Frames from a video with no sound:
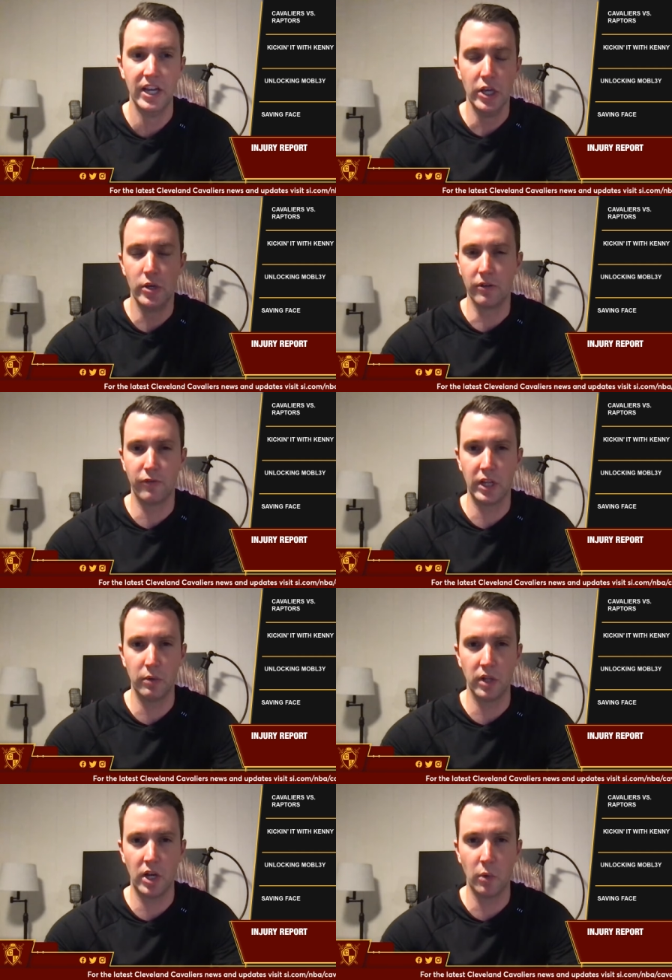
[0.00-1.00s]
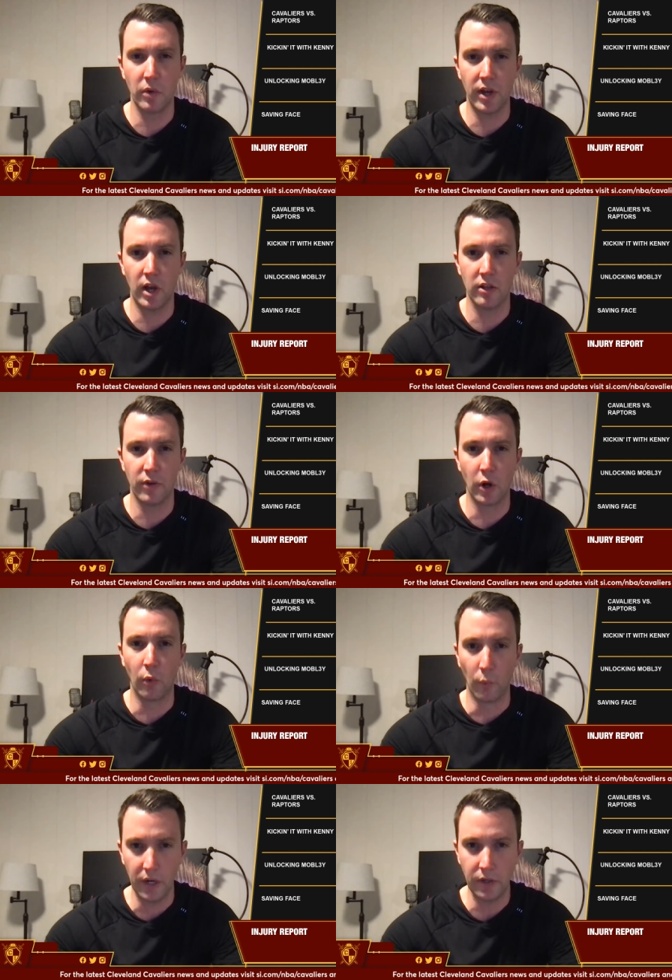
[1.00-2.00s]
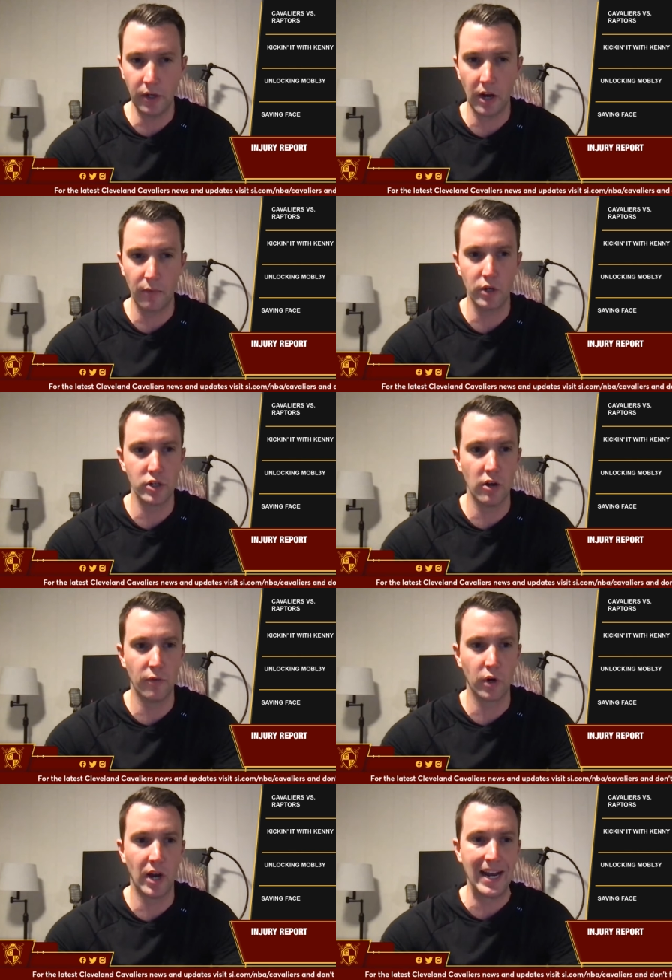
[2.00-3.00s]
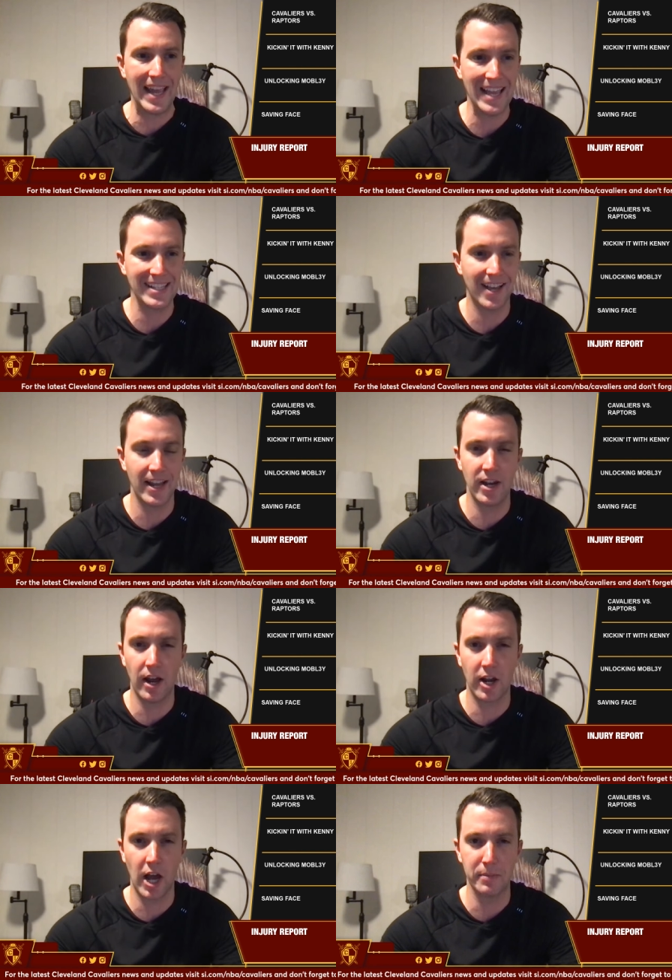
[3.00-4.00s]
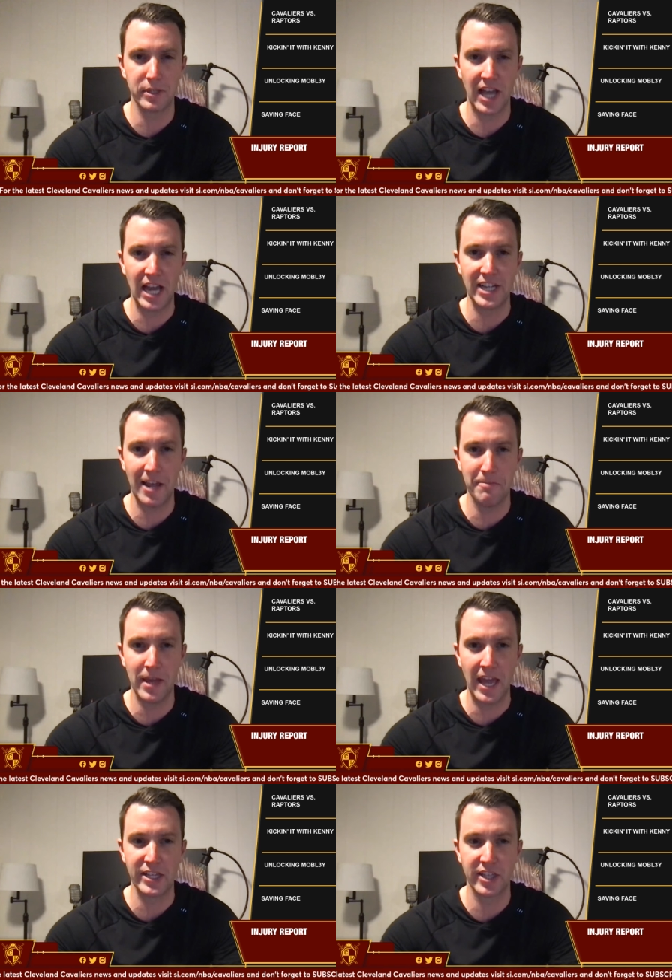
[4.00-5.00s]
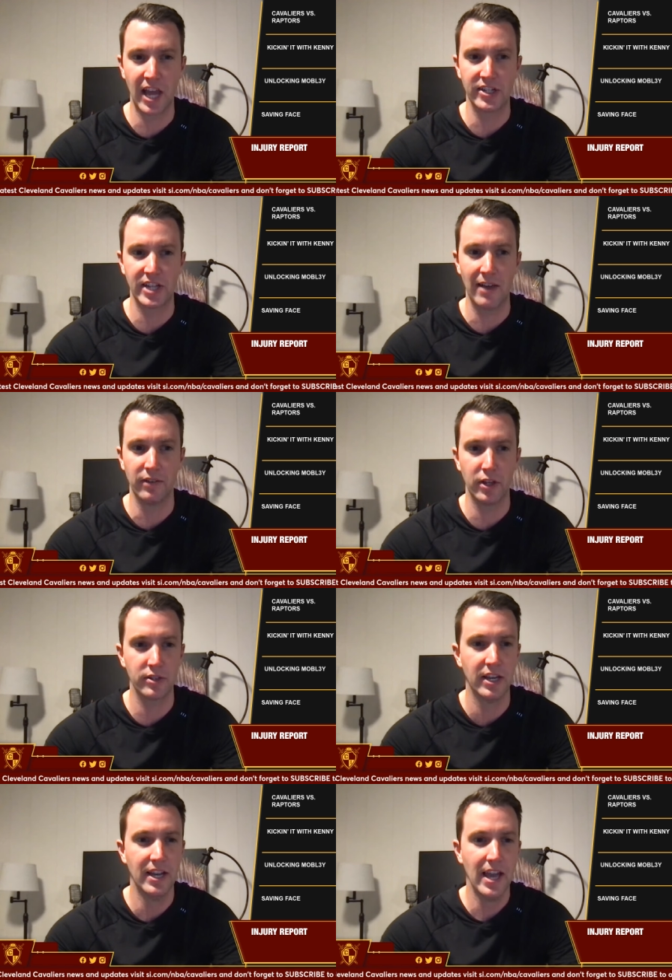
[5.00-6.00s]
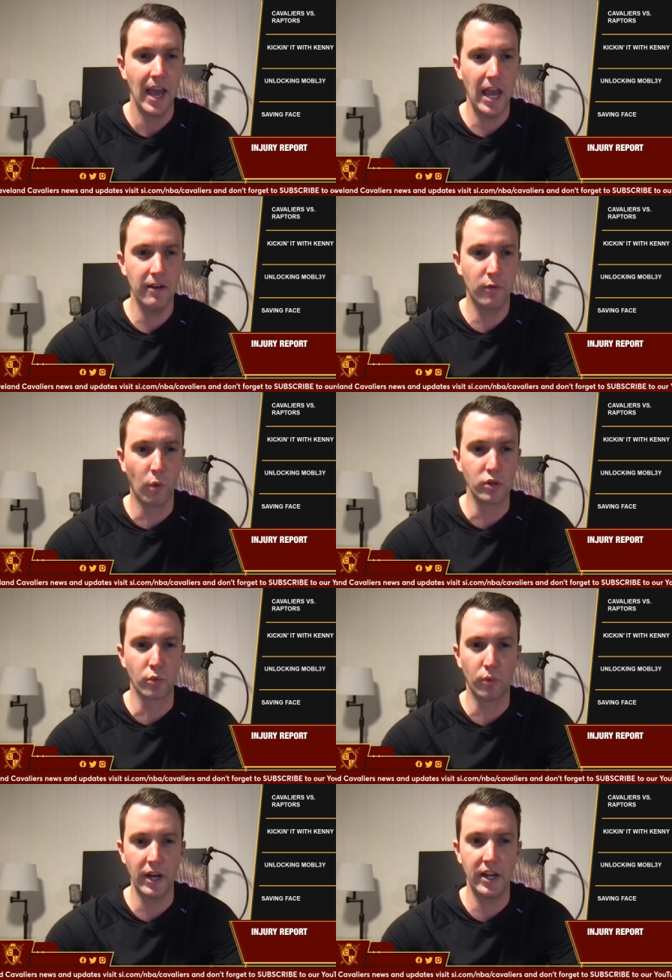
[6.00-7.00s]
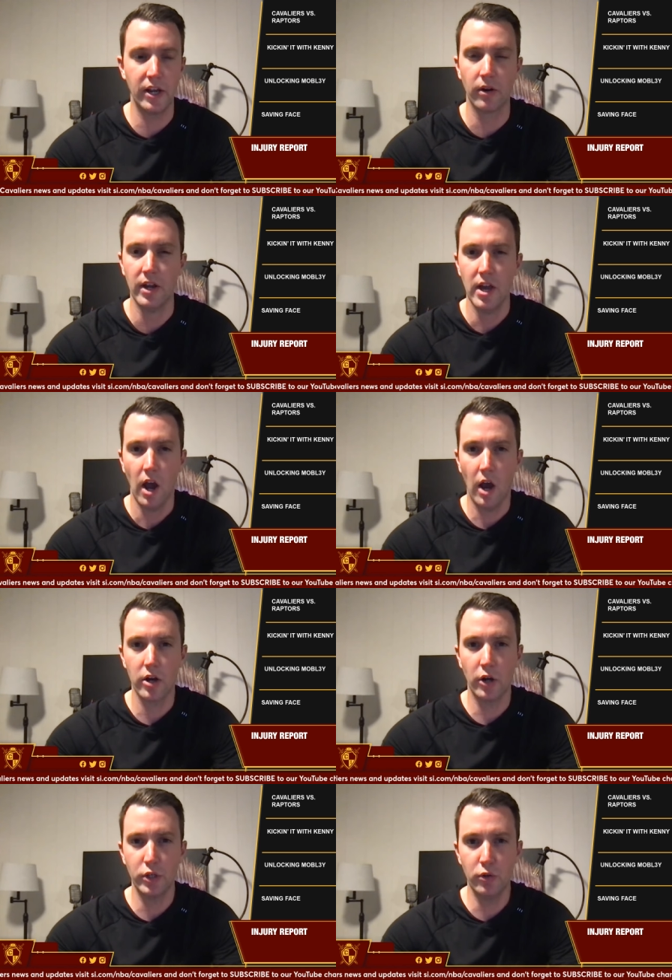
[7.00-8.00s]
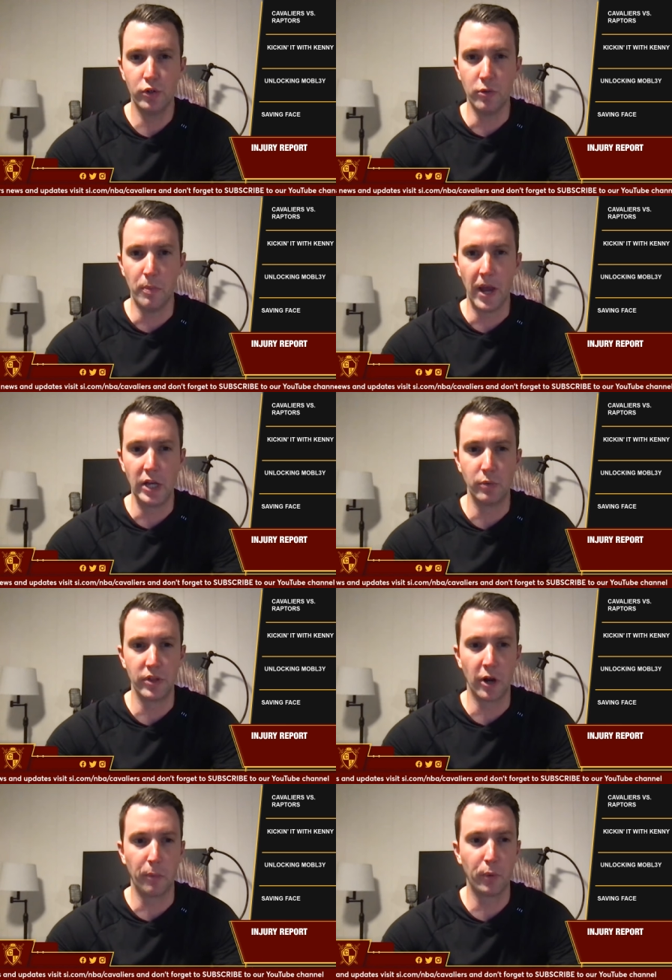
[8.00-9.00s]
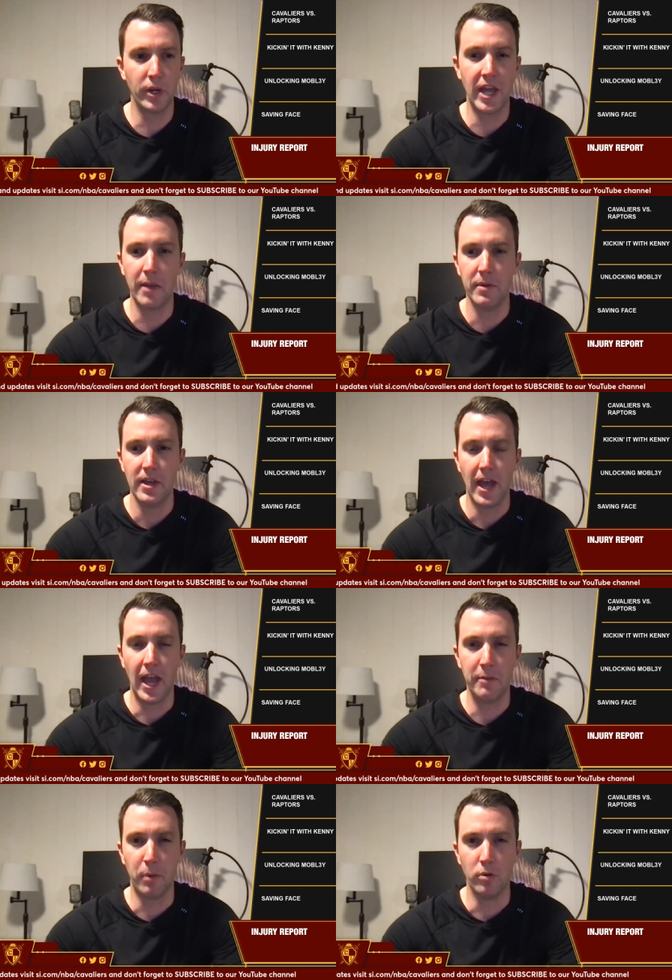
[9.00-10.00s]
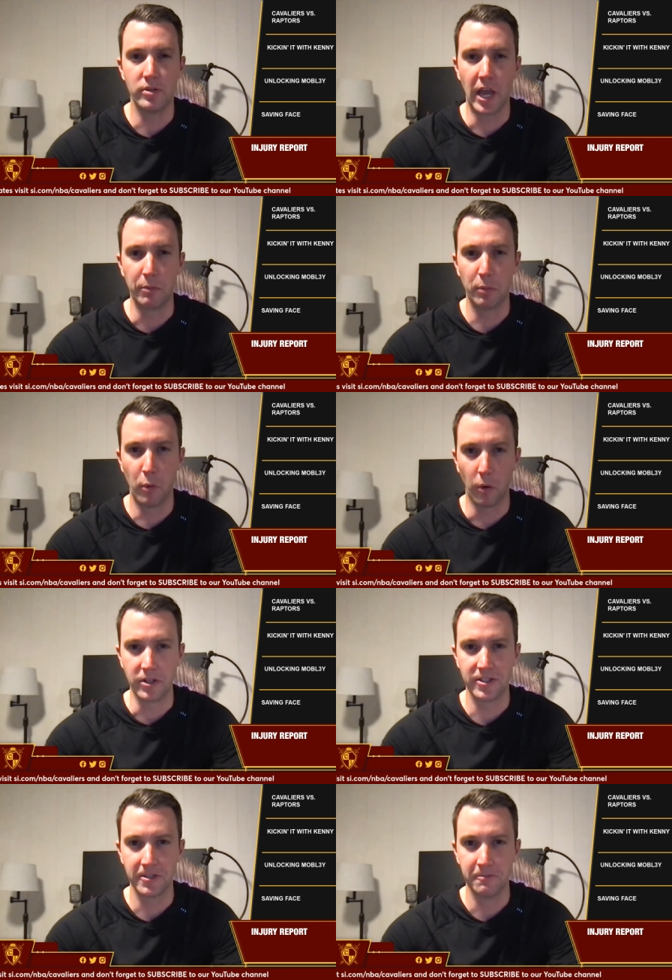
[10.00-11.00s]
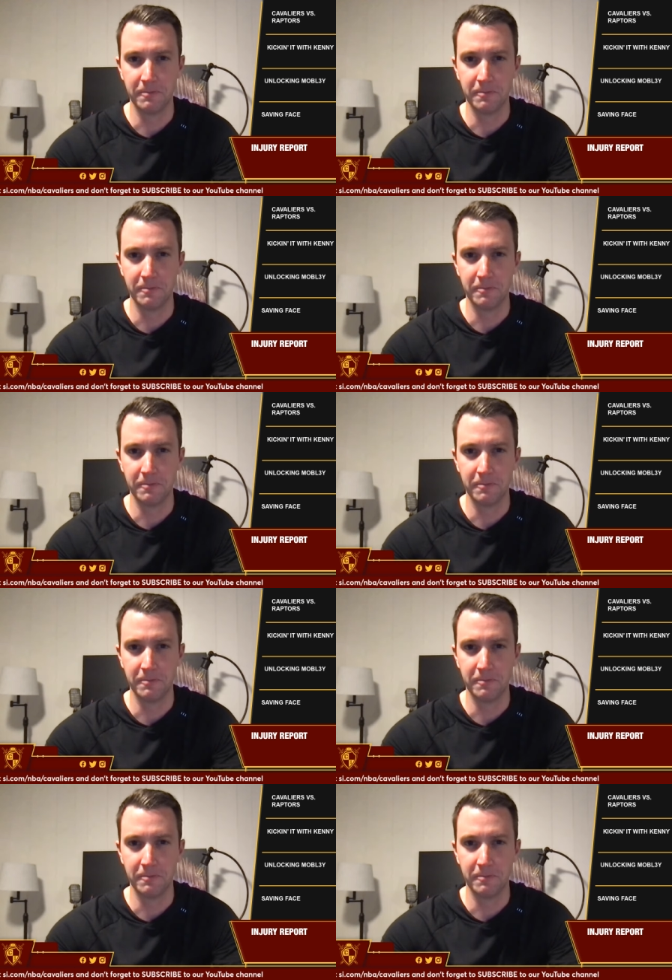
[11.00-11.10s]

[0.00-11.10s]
You can follow along with all of our written coverage over on si.com slash NBA slash Cavaliers. And, of course, right here on our YouTube page with our pregame and postgame reports.